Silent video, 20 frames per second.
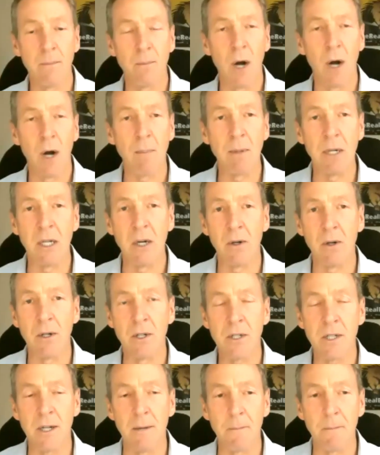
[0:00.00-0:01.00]
property
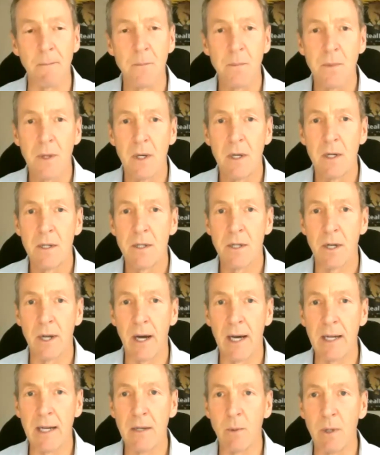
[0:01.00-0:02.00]
ownership.
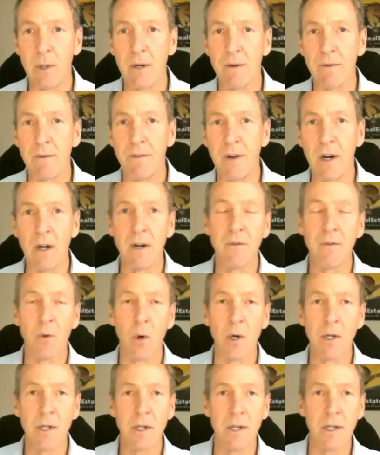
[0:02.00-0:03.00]
Tonight, we are very
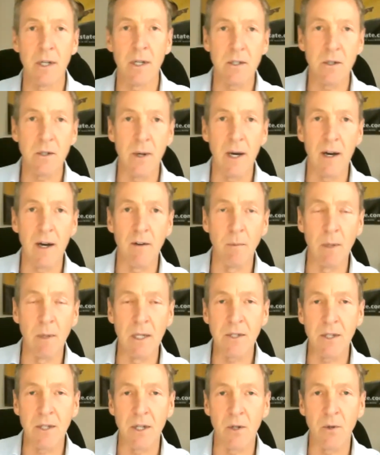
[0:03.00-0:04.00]
fortunate to have
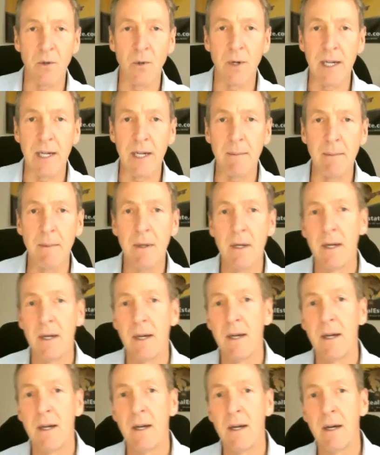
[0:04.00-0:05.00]
Melissa Creem
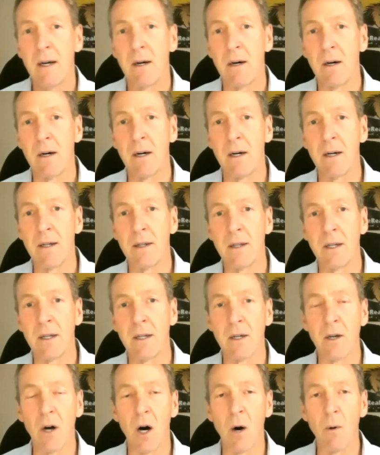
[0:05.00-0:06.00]
on the
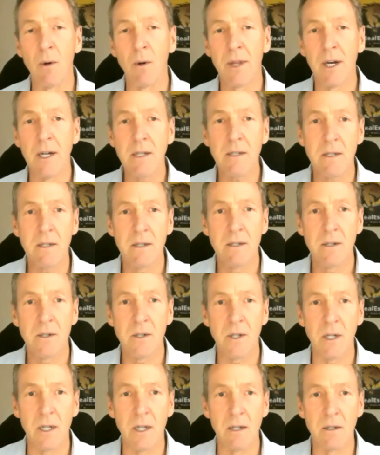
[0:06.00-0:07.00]
call with us.
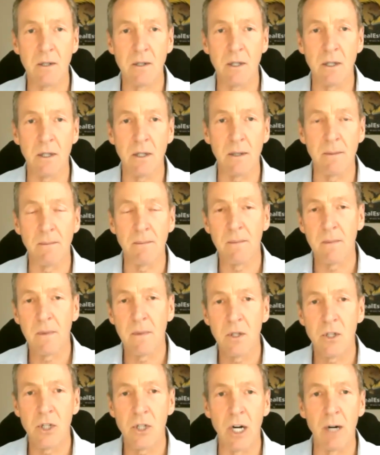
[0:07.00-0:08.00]
She is the
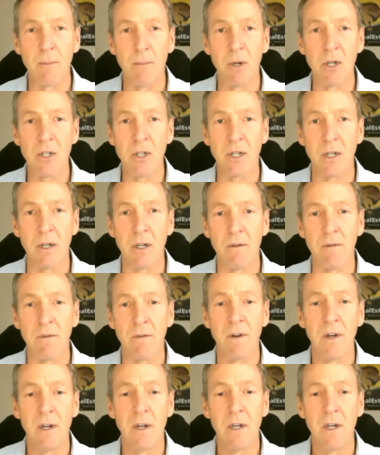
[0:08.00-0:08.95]
chairperson of